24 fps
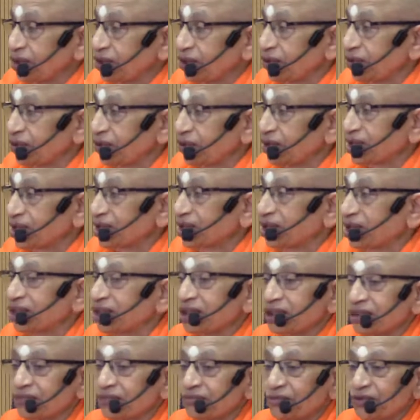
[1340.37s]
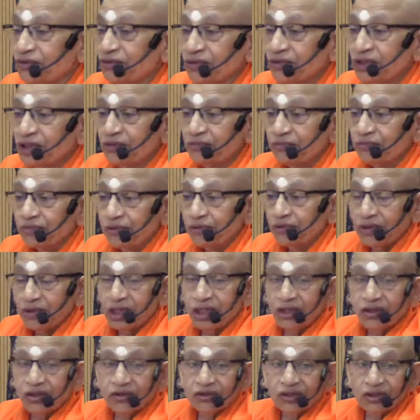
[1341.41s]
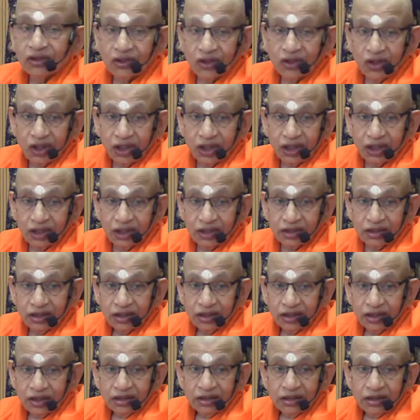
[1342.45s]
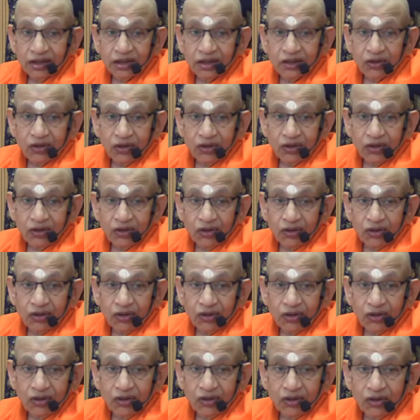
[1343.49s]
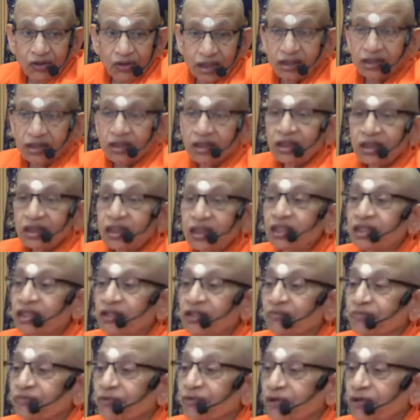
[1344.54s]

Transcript: There is no distinction between the prama or the knowledge that the consciousness is